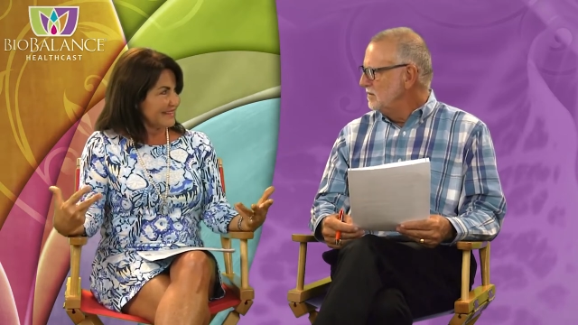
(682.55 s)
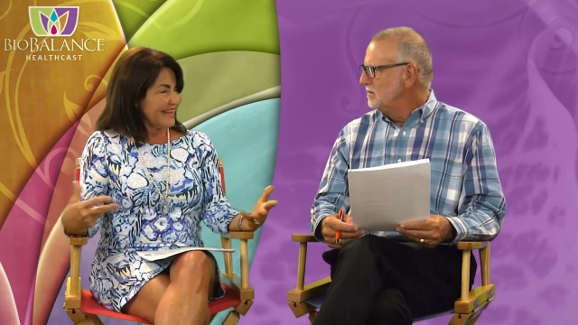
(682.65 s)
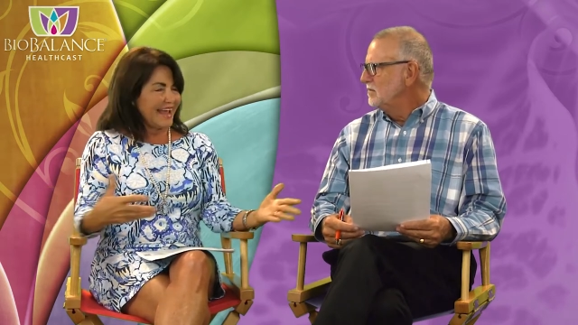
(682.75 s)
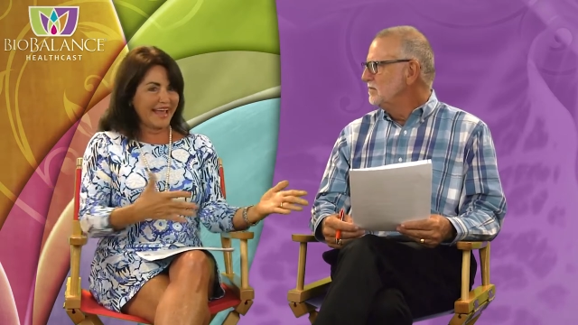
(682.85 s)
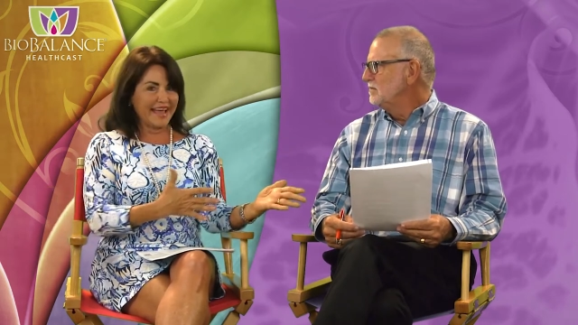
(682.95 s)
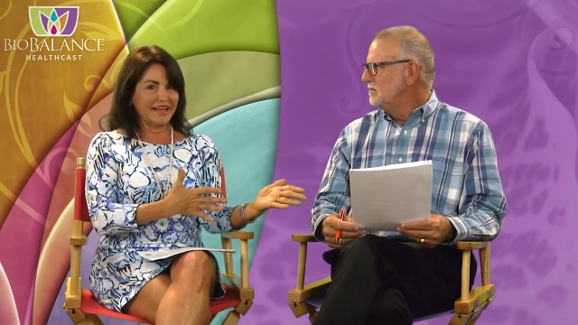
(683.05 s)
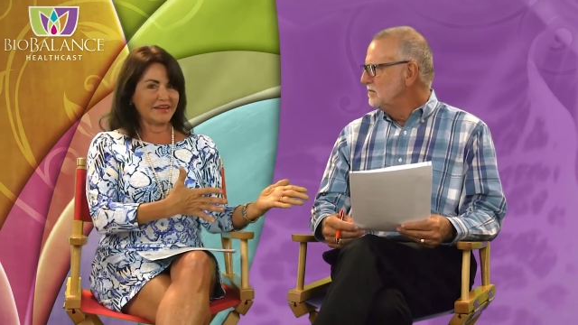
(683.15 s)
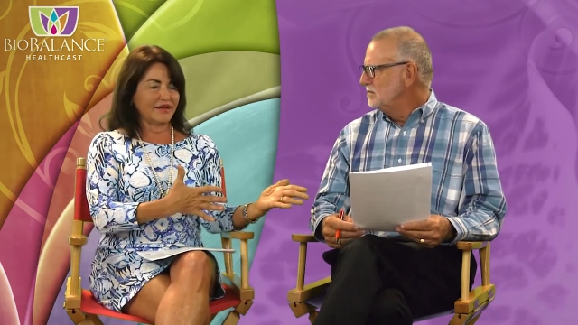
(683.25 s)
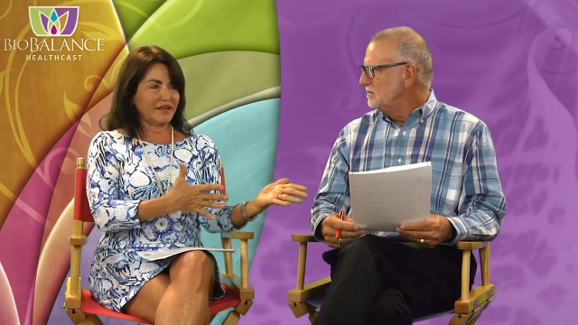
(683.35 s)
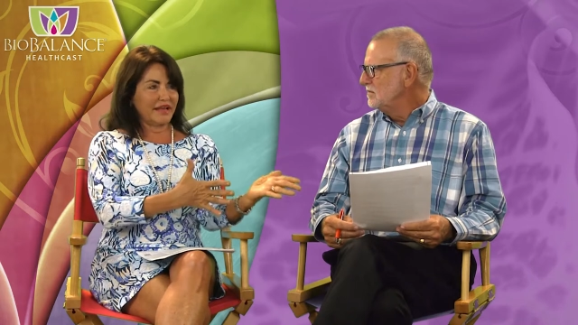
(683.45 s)
Speaker 1: and
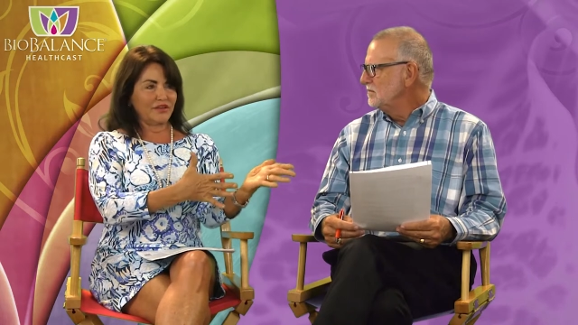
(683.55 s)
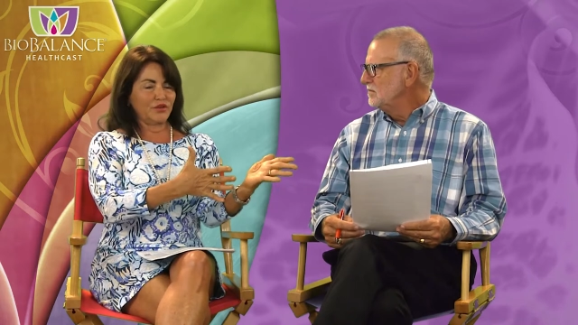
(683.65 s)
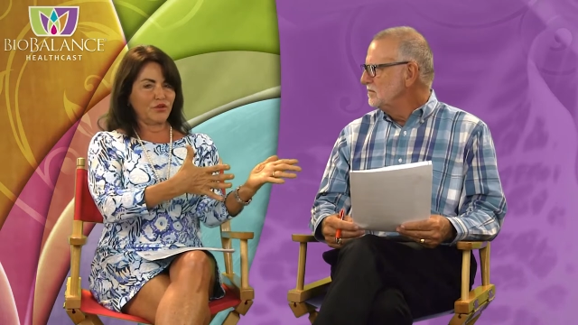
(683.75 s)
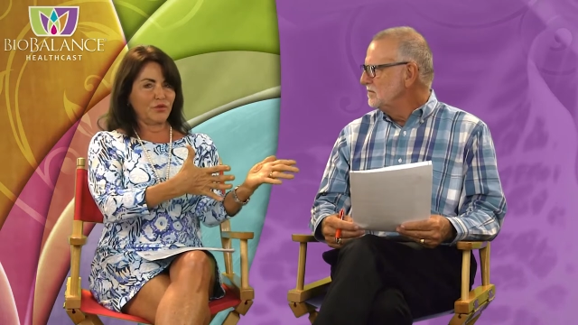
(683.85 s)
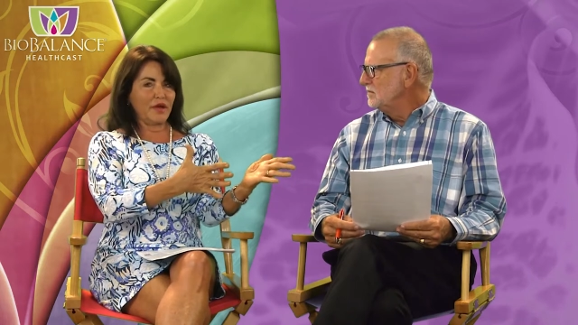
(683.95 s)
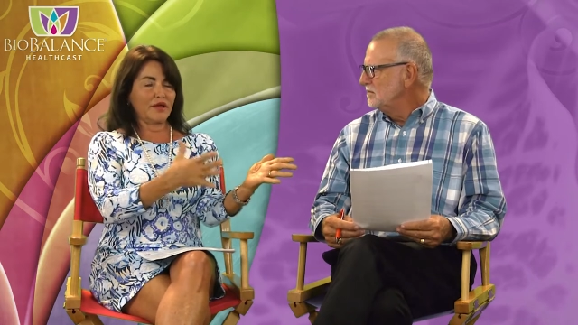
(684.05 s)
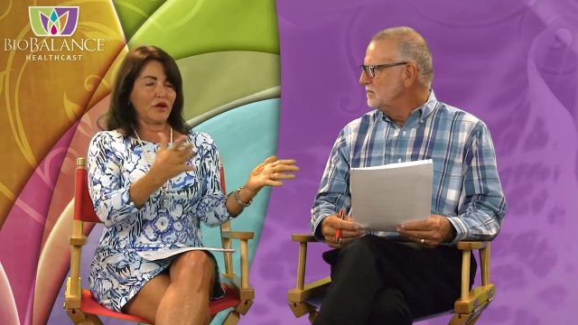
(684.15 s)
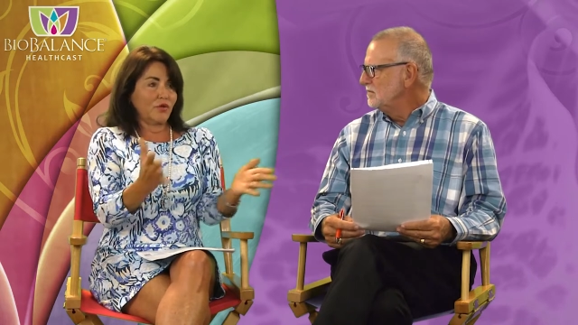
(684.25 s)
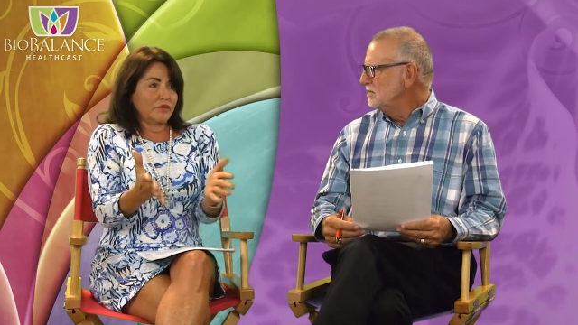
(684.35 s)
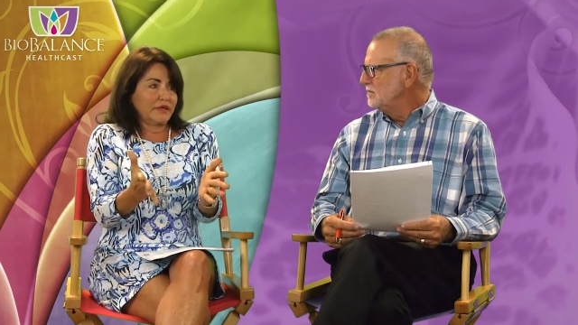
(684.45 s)
you
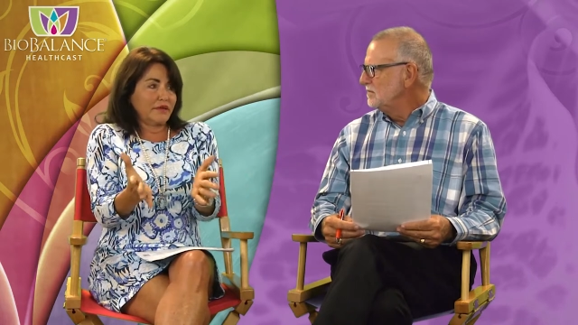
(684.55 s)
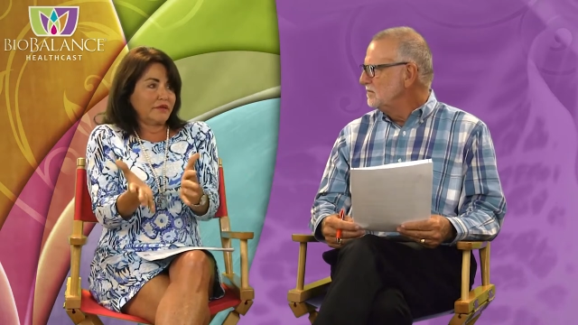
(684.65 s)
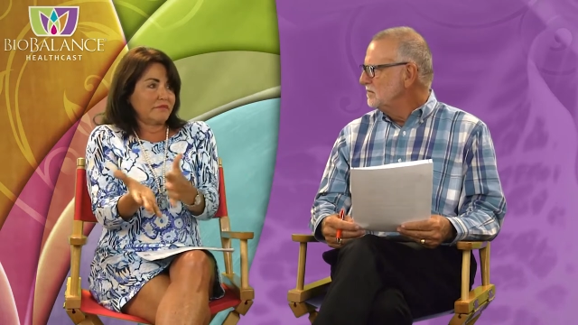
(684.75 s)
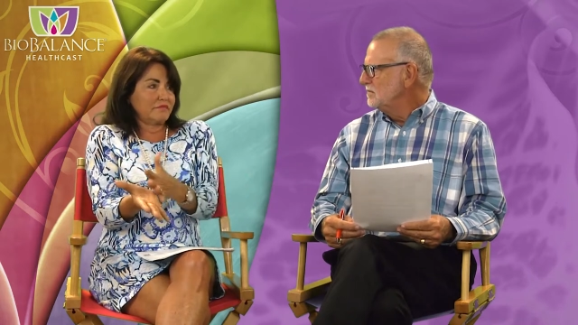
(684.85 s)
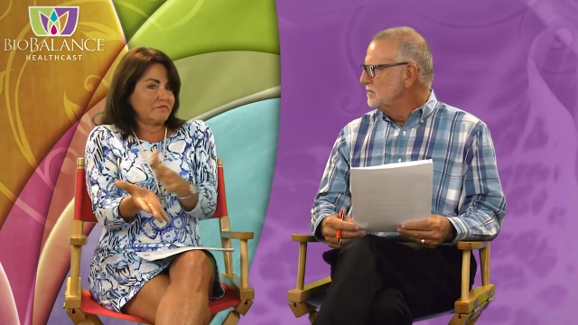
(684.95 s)
only